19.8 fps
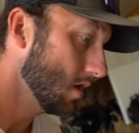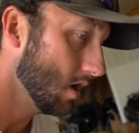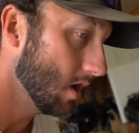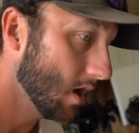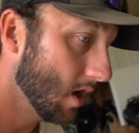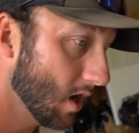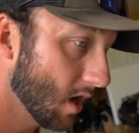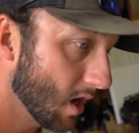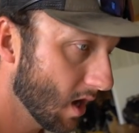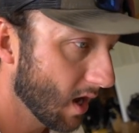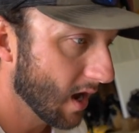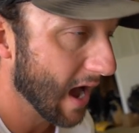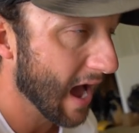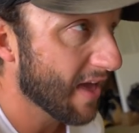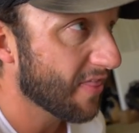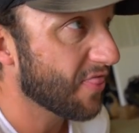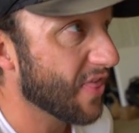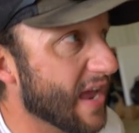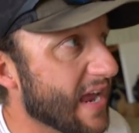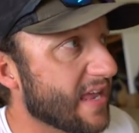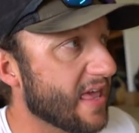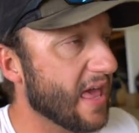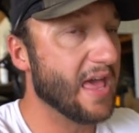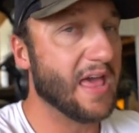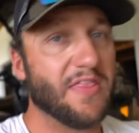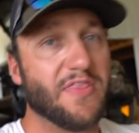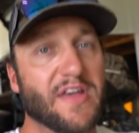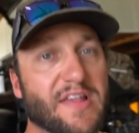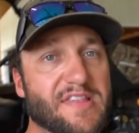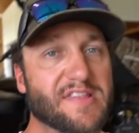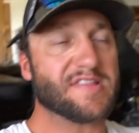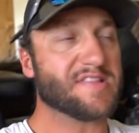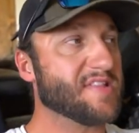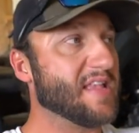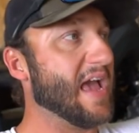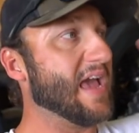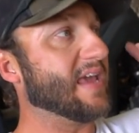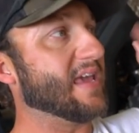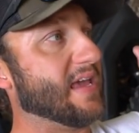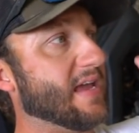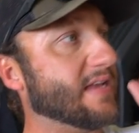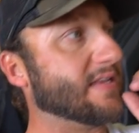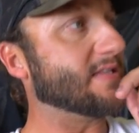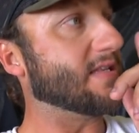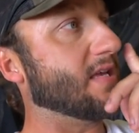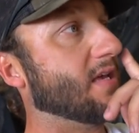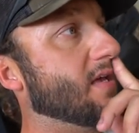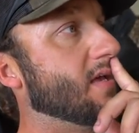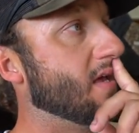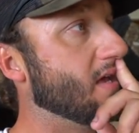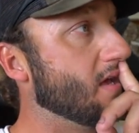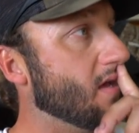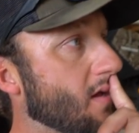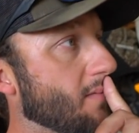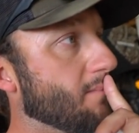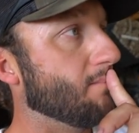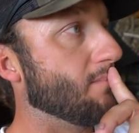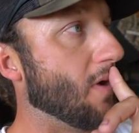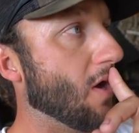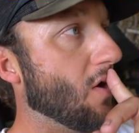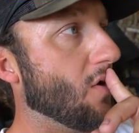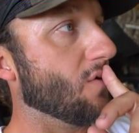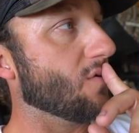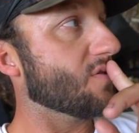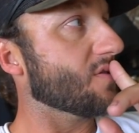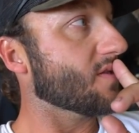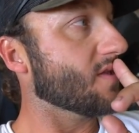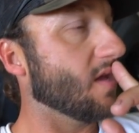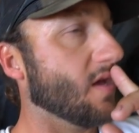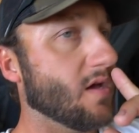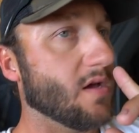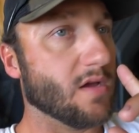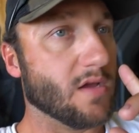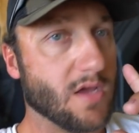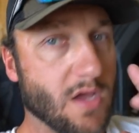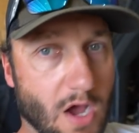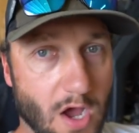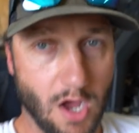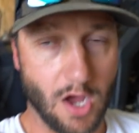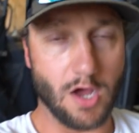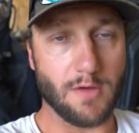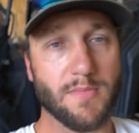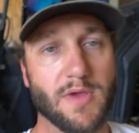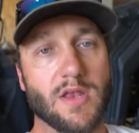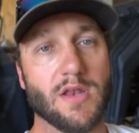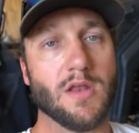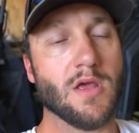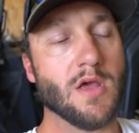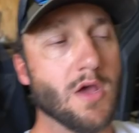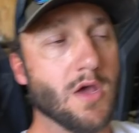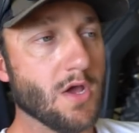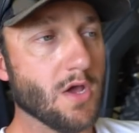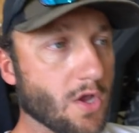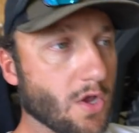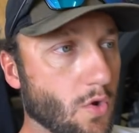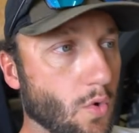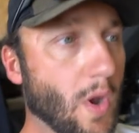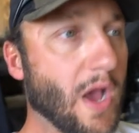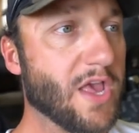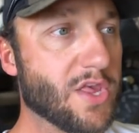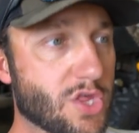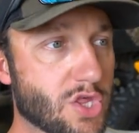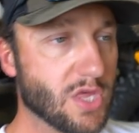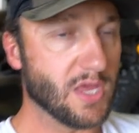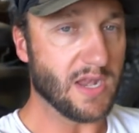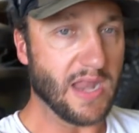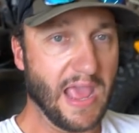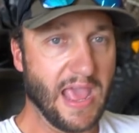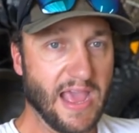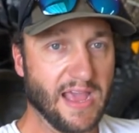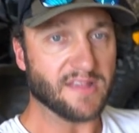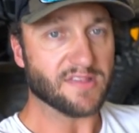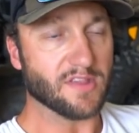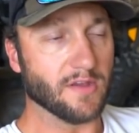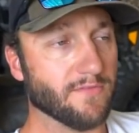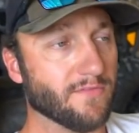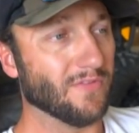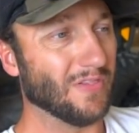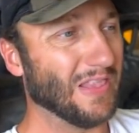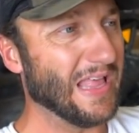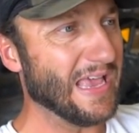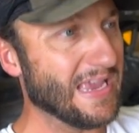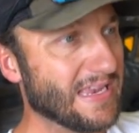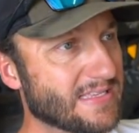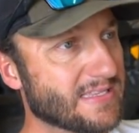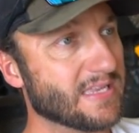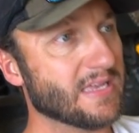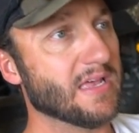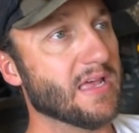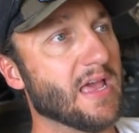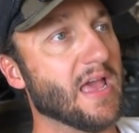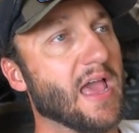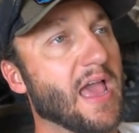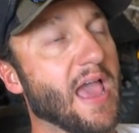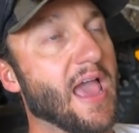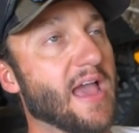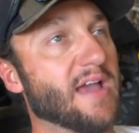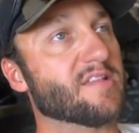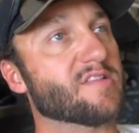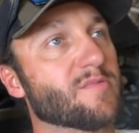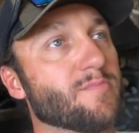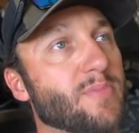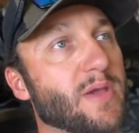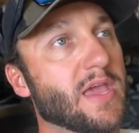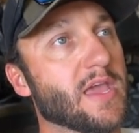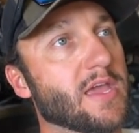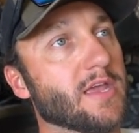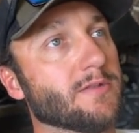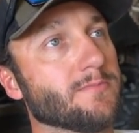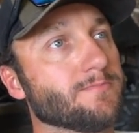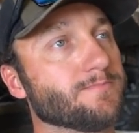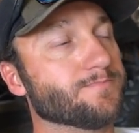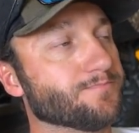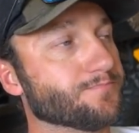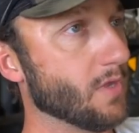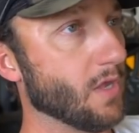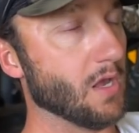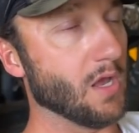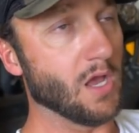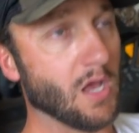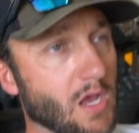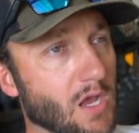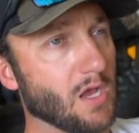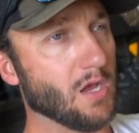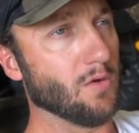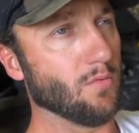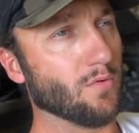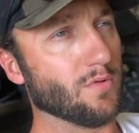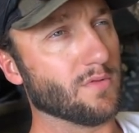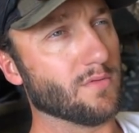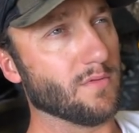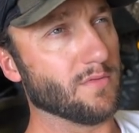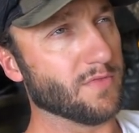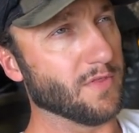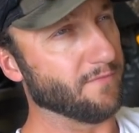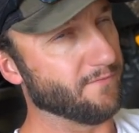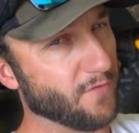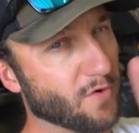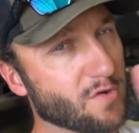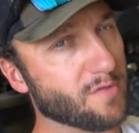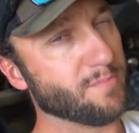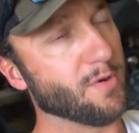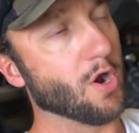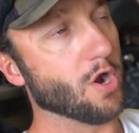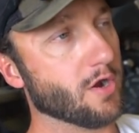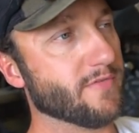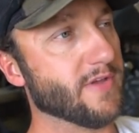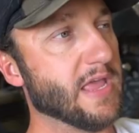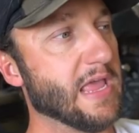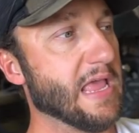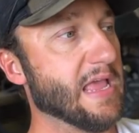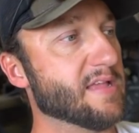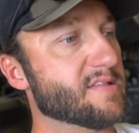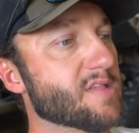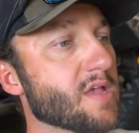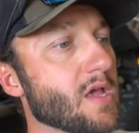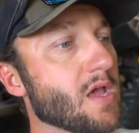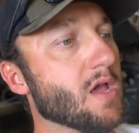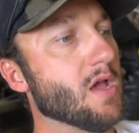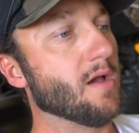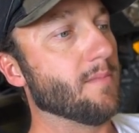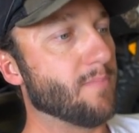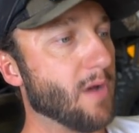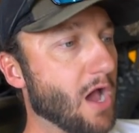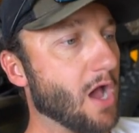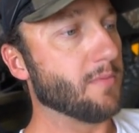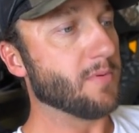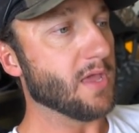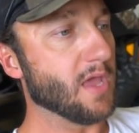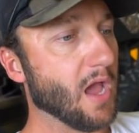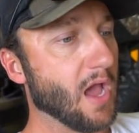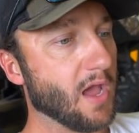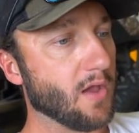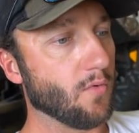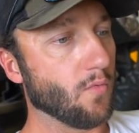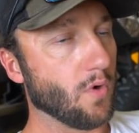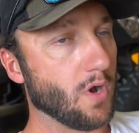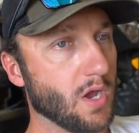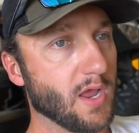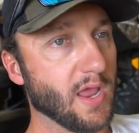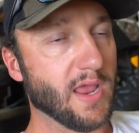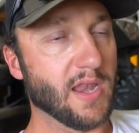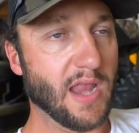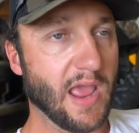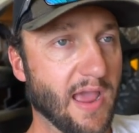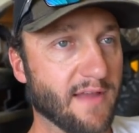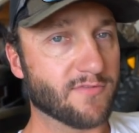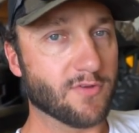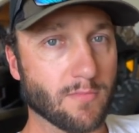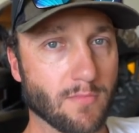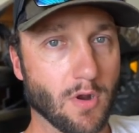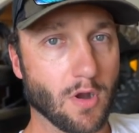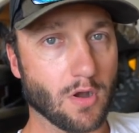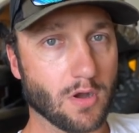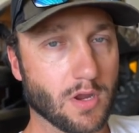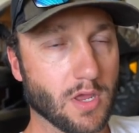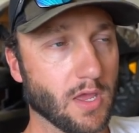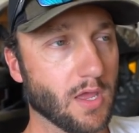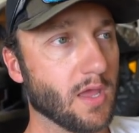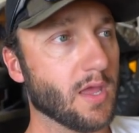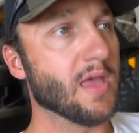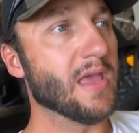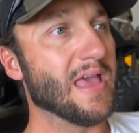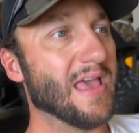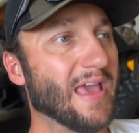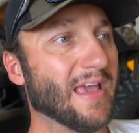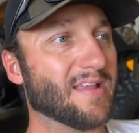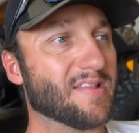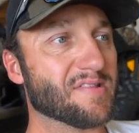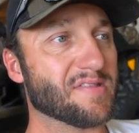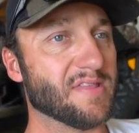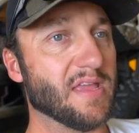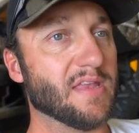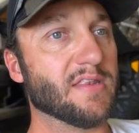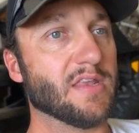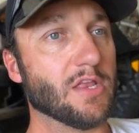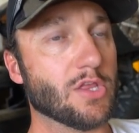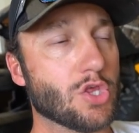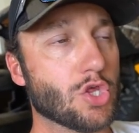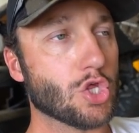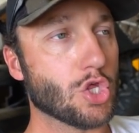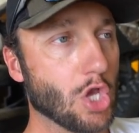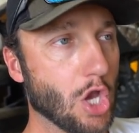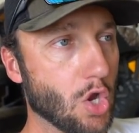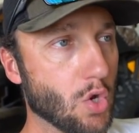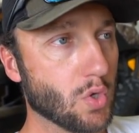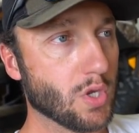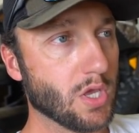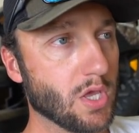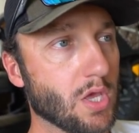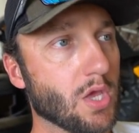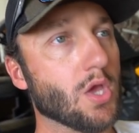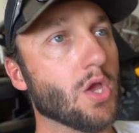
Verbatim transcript: I think the second most common question as of late has been, well, the first part of it is, Bobby, I want an aftermarket extended choke.